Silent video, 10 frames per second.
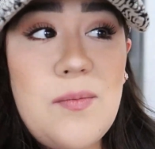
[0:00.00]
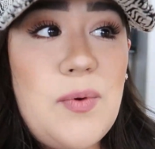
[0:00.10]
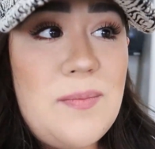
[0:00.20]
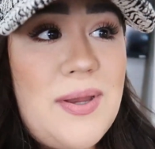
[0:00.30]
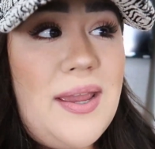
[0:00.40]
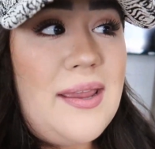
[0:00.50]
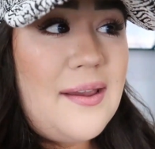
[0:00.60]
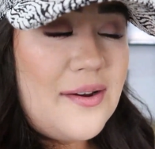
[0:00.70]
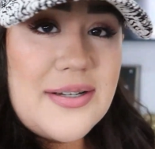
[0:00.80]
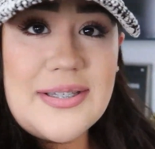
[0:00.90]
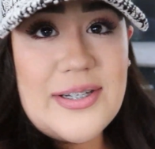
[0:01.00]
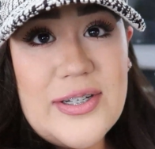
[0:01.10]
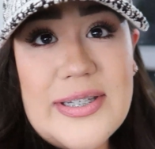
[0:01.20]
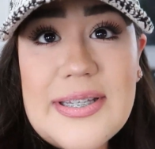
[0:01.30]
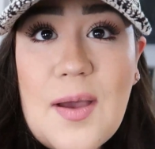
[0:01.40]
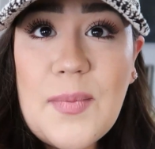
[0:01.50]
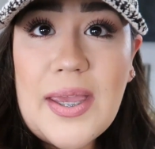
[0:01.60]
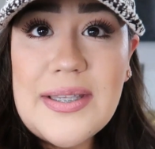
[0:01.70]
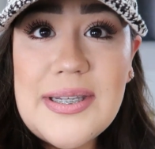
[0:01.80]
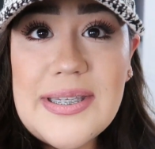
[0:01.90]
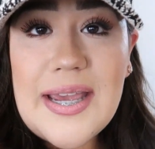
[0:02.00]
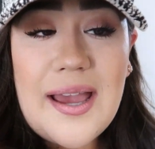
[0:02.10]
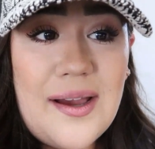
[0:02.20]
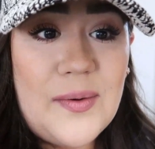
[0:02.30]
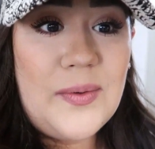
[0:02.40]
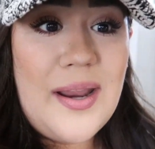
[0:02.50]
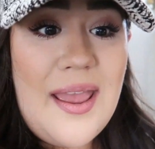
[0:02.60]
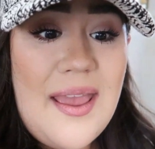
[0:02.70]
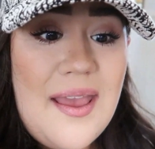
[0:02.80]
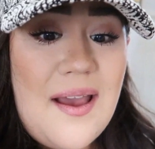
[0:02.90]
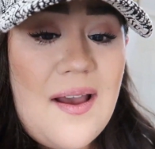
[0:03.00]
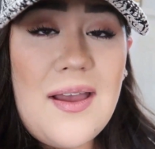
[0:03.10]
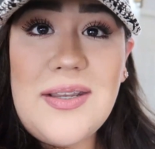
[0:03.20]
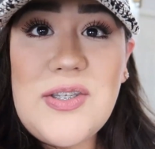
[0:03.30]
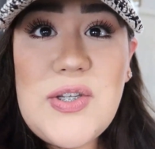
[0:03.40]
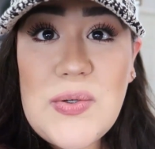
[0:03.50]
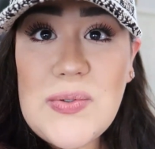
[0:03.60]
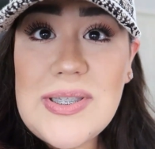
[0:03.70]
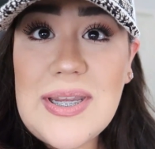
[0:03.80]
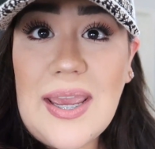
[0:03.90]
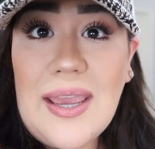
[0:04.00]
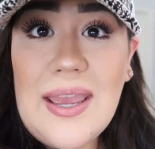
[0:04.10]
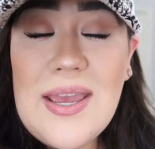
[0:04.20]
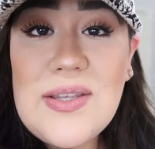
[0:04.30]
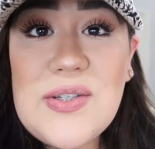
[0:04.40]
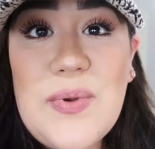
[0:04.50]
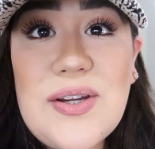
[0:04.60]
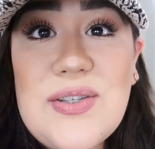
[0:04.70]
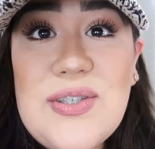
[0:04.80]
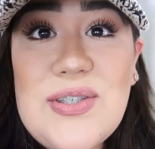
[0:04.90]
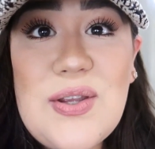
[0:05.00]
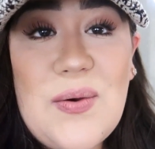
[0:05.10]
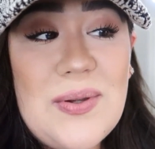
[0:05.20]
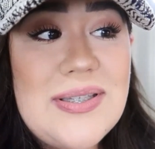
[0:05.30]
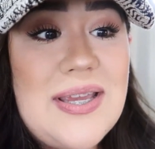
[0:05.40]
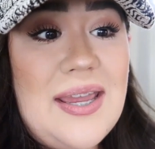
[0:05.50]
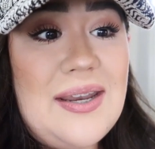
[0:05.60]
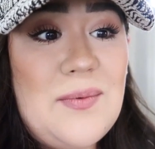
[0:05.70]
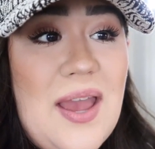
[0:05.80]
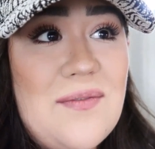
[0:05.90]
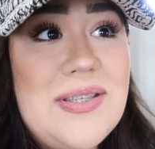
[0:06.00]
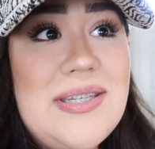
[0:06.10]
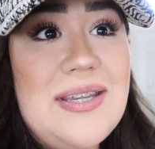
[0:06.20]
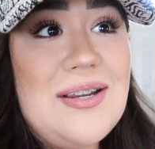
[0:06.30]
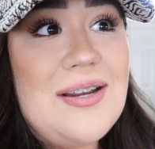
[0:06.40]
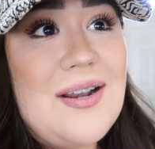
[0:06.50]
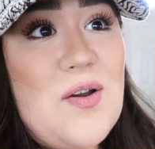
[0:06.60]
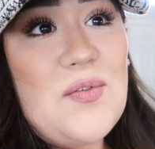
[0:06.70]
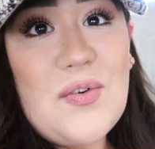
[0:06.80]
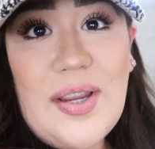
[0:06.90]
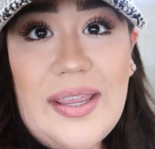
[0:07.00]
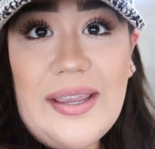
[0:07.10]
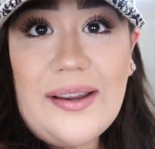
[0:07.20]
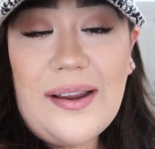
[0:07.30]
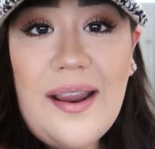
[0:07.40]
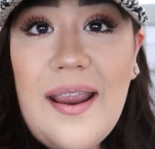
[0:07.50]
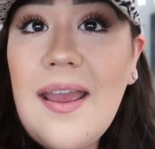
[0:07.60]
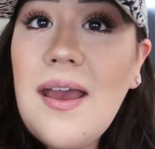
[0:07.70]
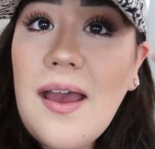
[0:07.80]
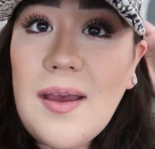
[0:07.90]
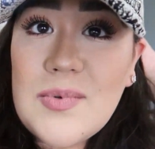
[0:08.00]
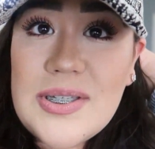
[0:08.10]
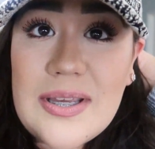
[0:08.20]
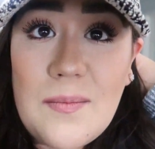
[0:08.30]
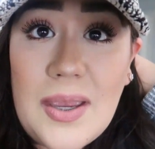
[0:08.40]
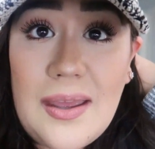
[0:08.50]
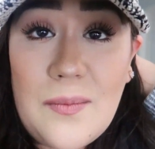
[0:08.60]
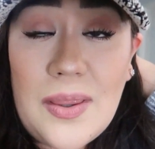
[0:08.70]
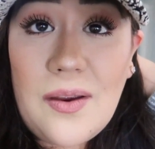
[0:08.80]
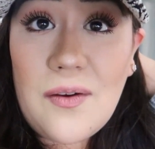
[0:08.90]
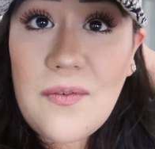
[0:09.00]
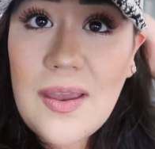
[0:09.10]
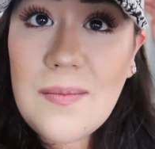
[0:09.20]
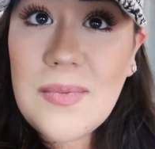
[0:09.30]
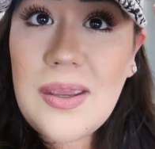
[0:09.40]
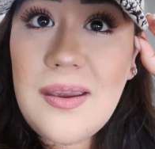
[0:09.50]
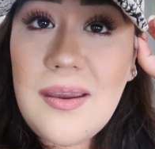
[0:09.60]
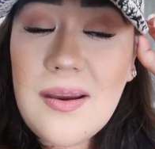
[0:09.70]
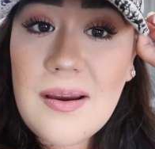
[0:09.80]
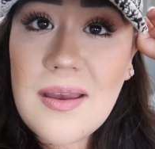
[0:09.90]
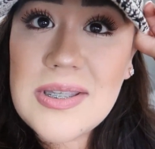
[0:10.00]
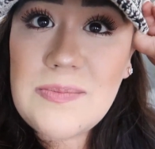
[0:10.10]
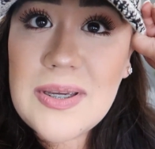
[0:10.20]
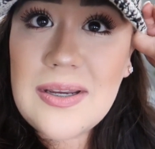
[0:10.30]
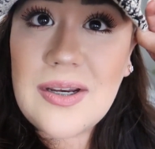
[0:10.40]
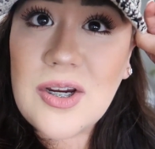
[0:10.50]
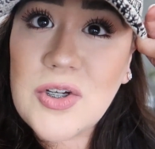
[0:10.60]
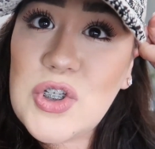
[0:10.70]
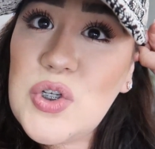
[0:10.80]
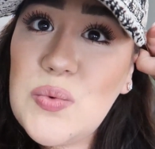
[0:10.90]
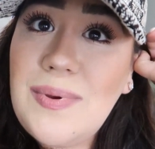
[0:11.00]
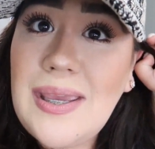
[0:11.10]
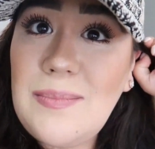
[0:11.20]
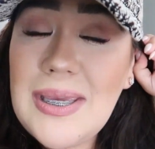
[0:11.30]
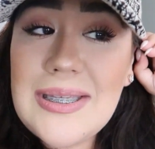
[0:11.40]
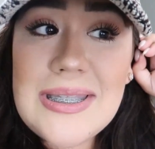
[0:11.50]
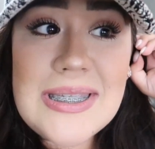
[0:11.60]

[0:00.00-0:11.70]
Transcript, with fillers: One of my younger sisters is coming into town on Tuesday, so we are so excited. We haven't seen her in over a year. Um, she's coming in with her family, her husband, and her two babies,